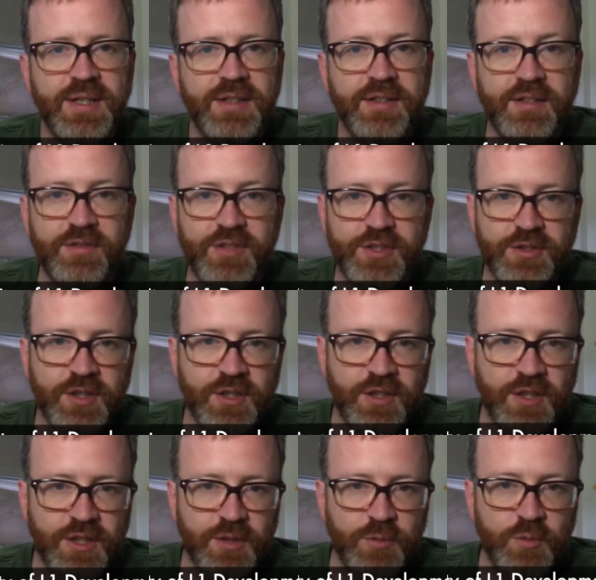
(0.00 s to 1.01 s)
They've still got
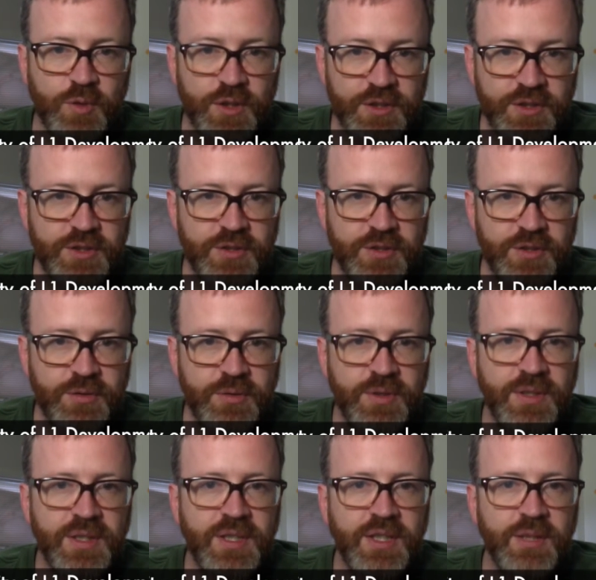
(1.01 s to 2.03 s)
a lot of work to do,
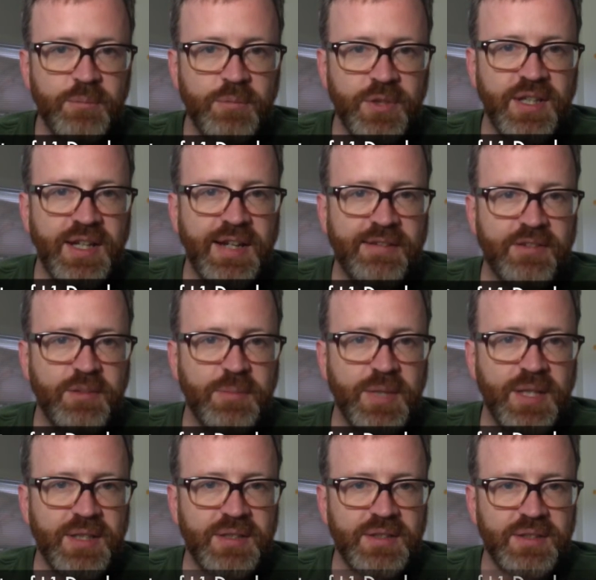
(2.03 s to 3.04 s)
but they have the
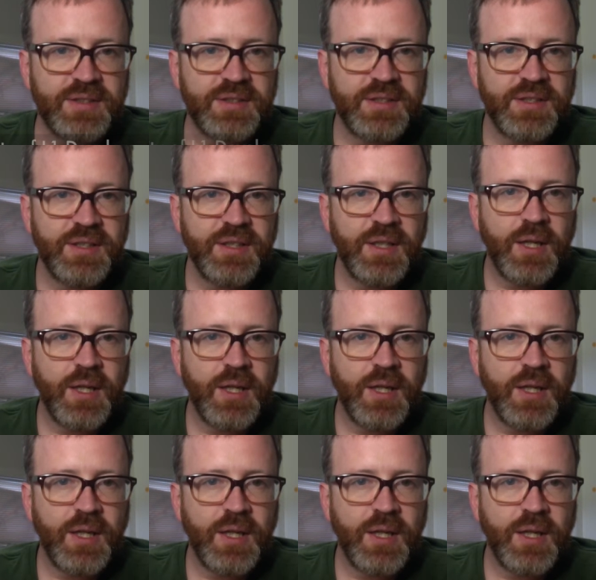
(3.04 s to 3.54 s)
basics.